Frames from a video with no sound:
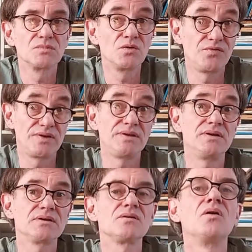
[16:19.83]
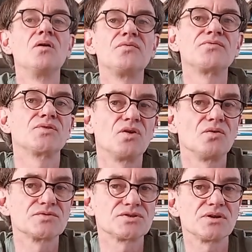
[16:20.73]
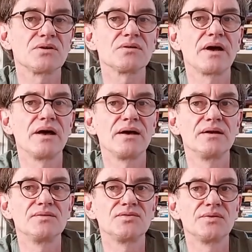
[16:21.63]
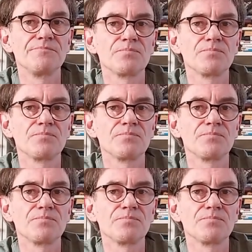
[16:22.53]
a veneer of culture and,